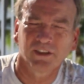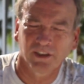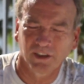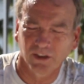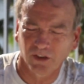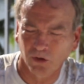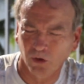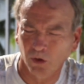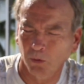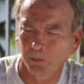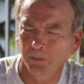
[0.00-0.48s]
you
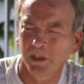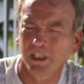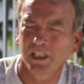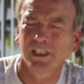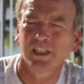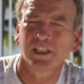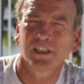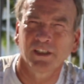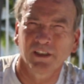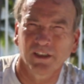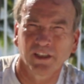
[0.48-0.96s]
know,
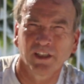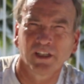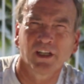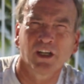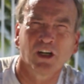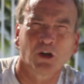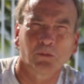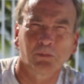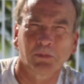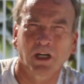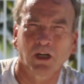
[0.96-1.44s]
obedient and
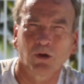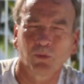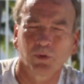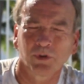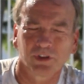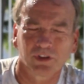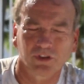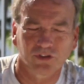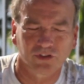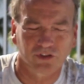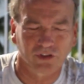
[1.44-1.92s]
help out
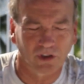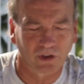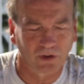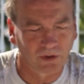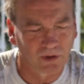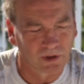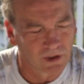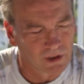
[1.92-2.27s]
with the show.